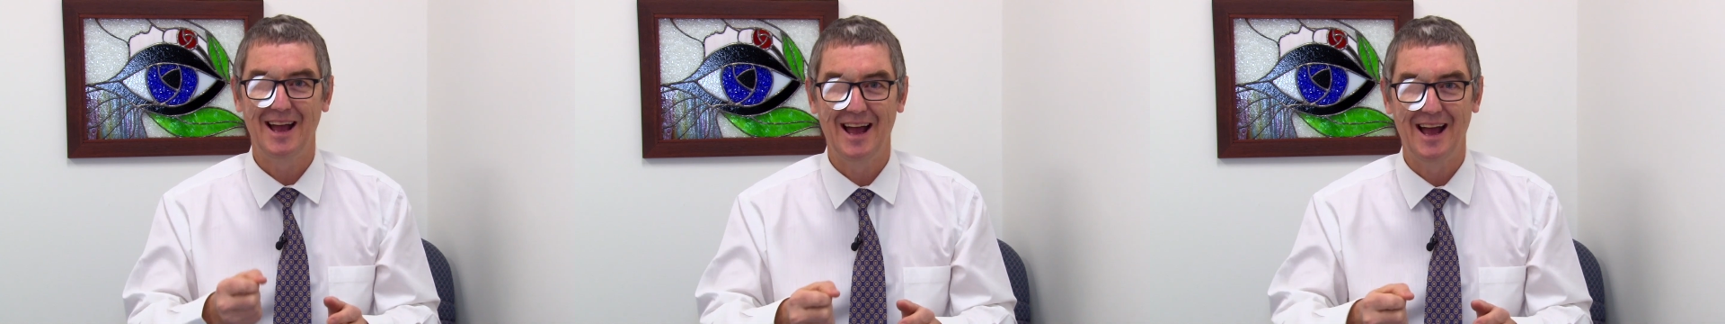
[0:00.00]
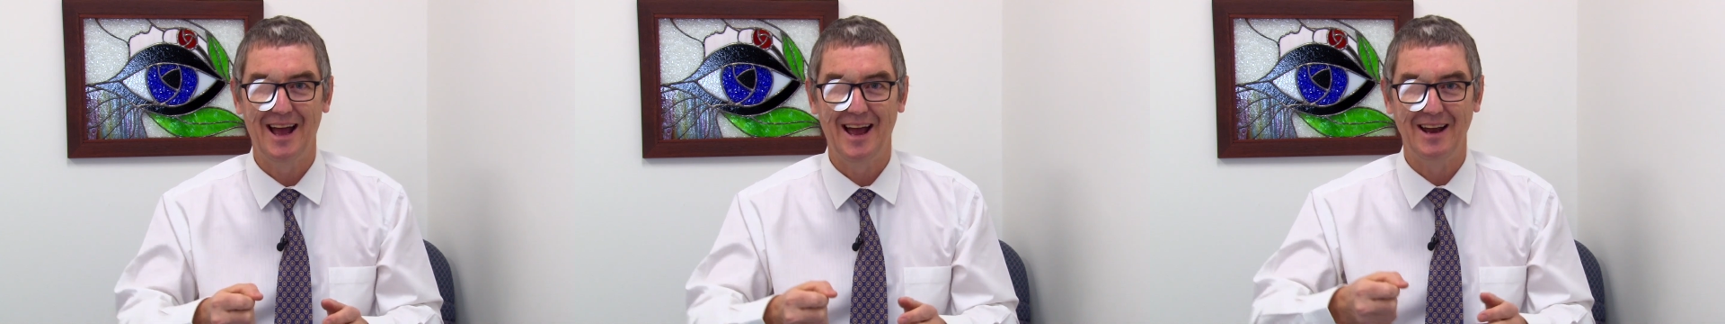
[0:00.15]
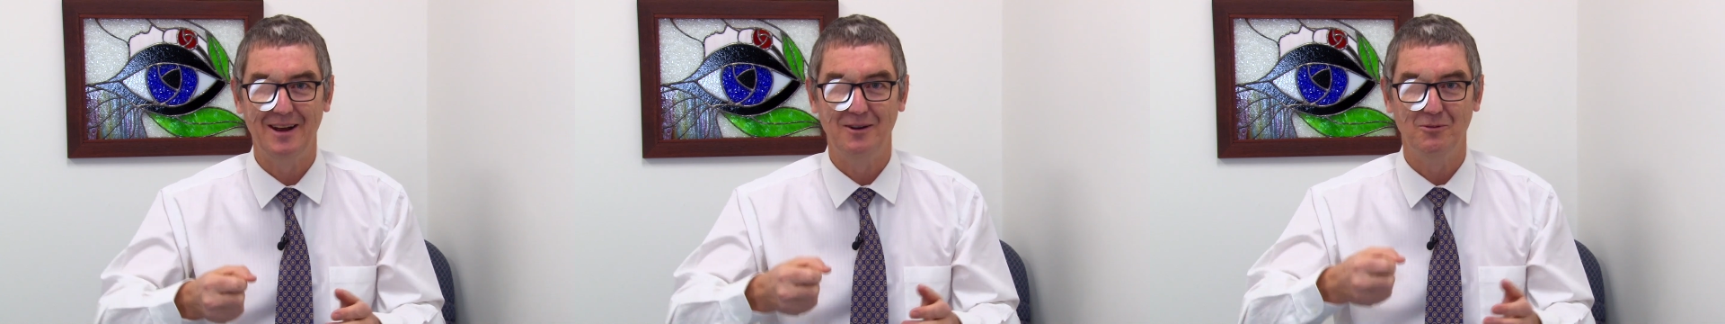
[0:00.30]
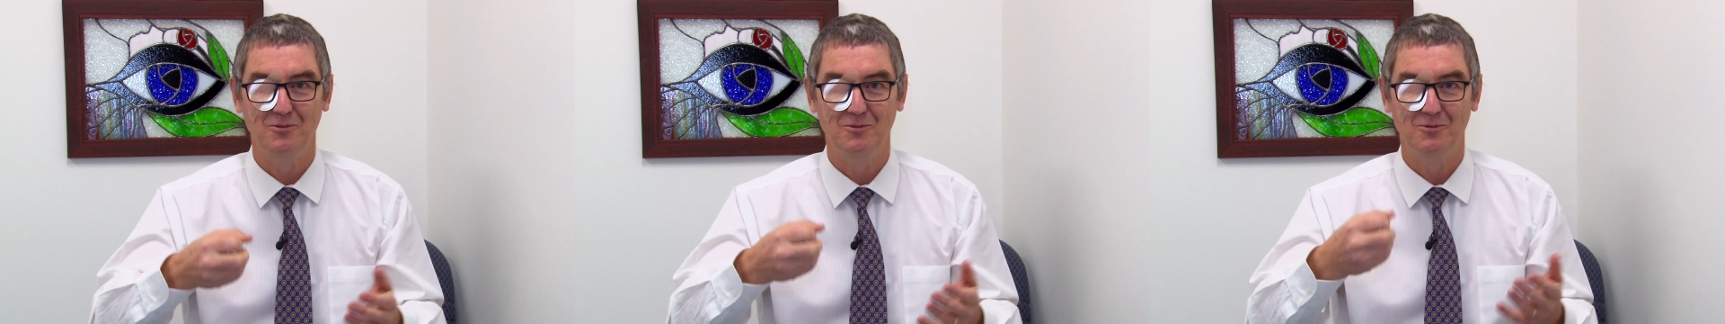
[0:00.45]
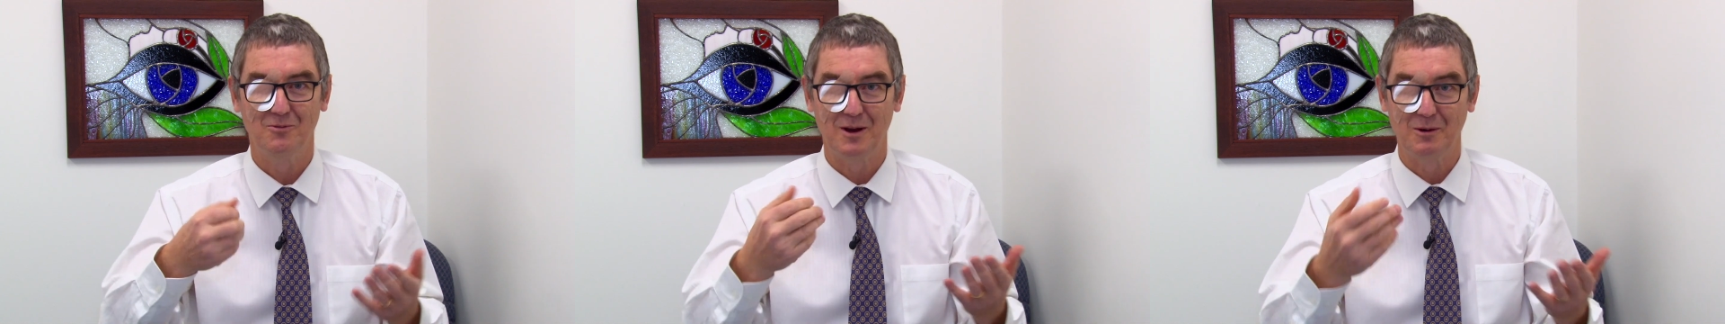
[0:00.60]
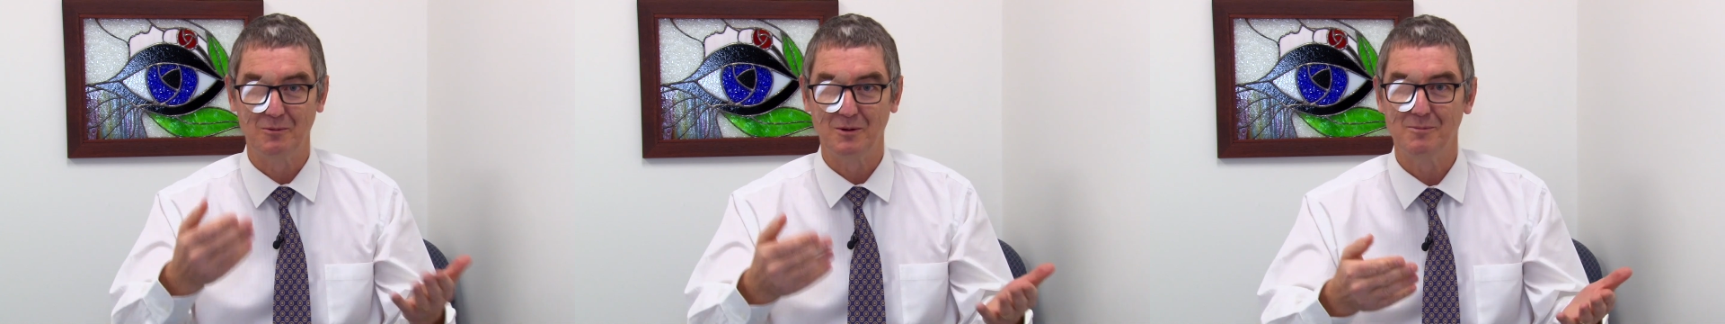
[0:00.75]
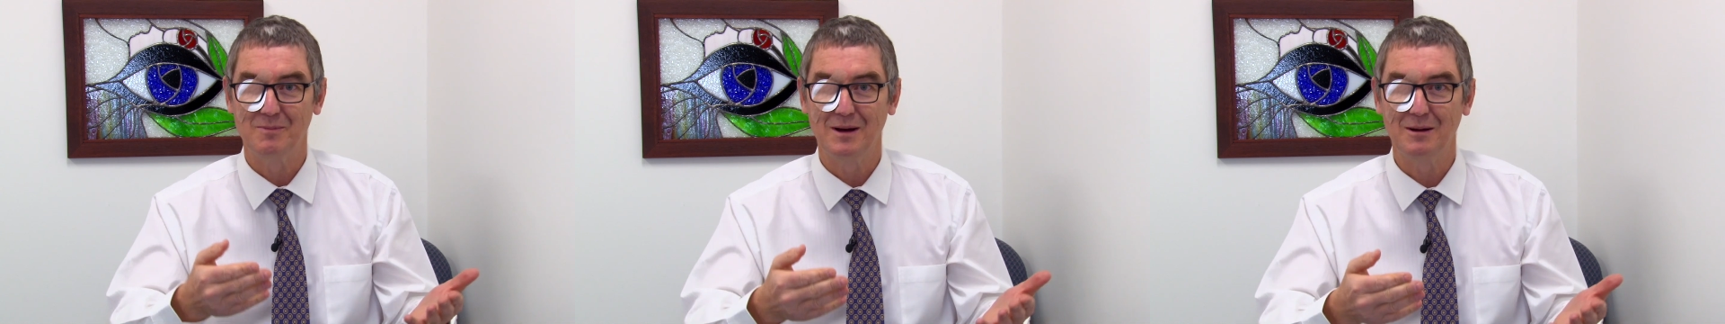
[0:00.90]
And
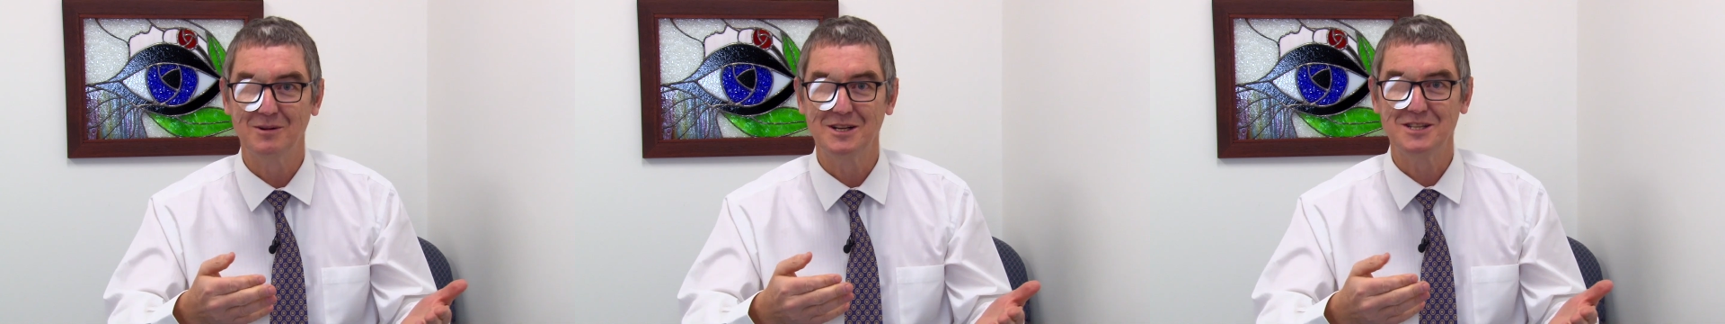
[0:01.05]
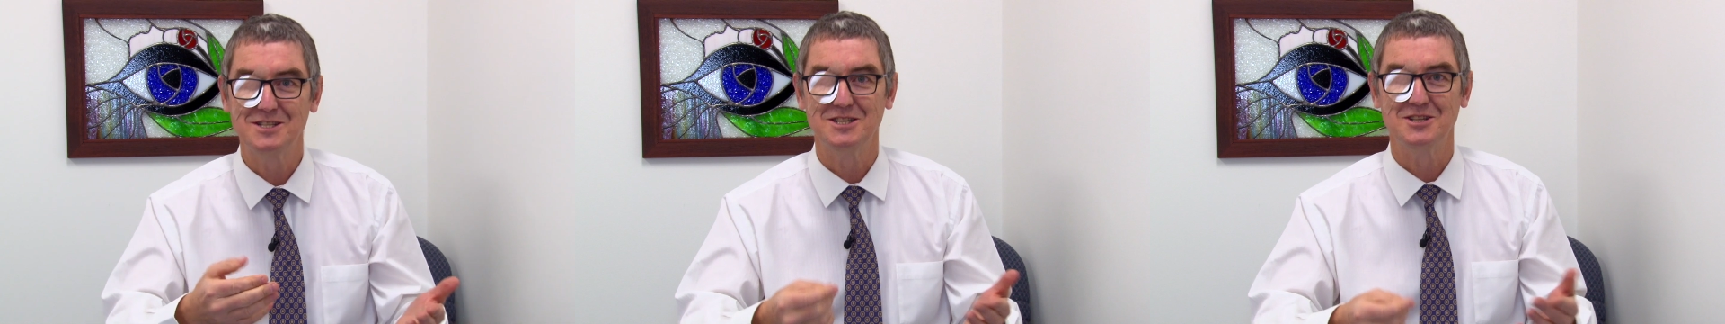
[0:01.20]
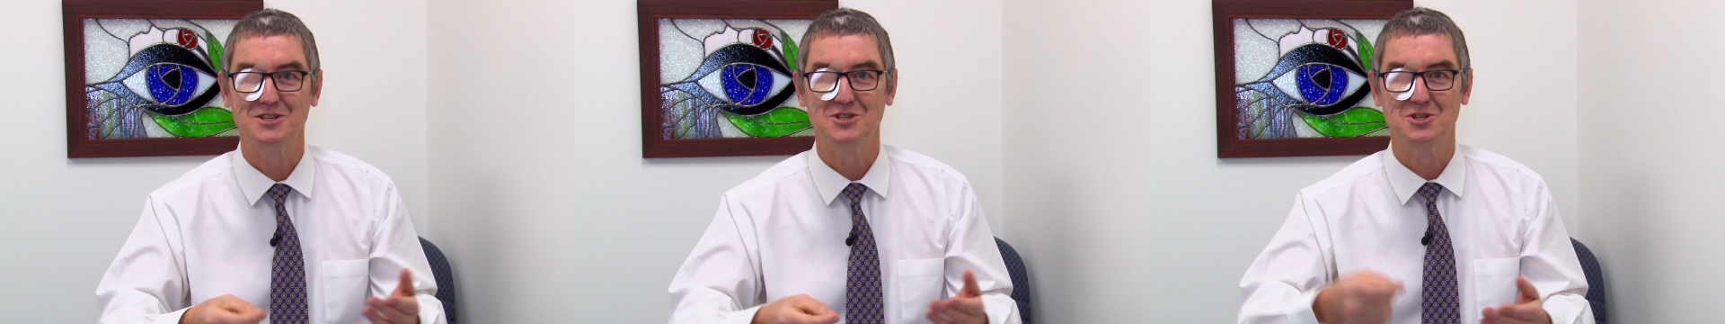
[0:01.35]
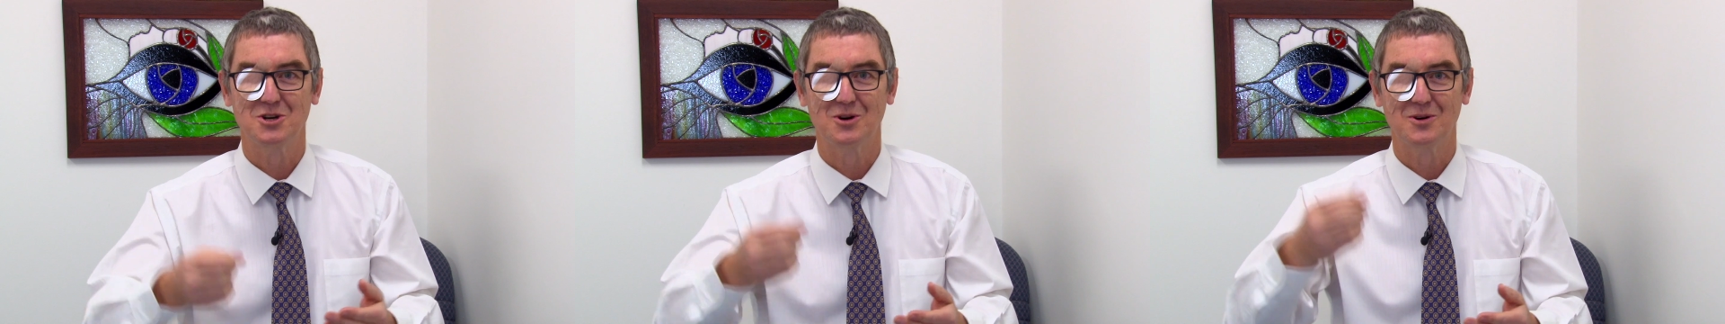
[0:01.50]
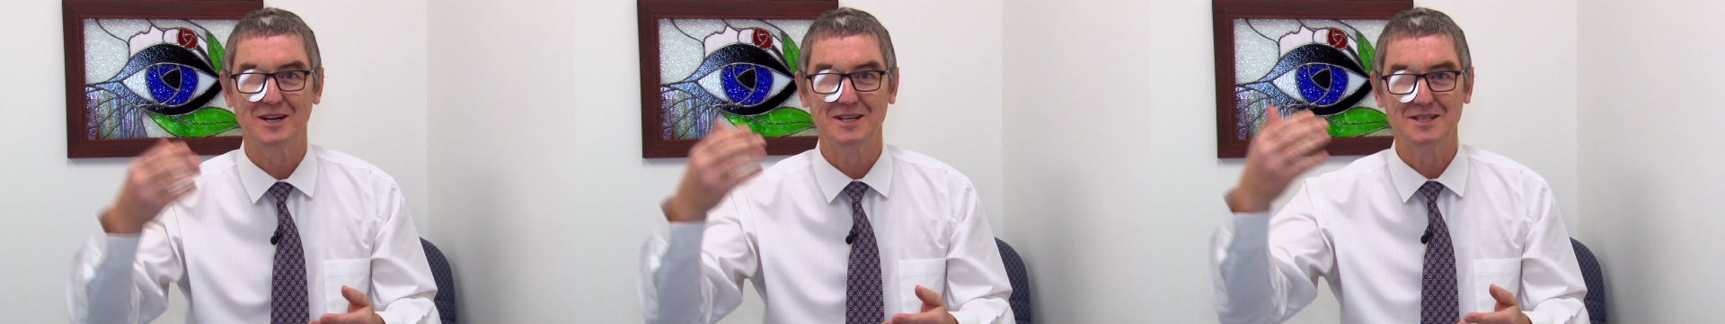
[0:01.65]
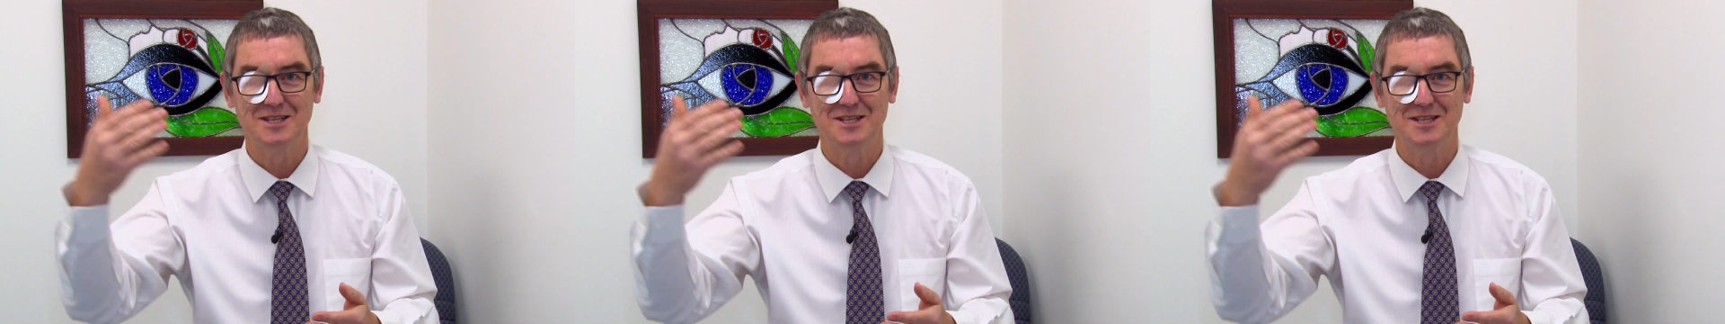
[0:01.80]
when we published this story,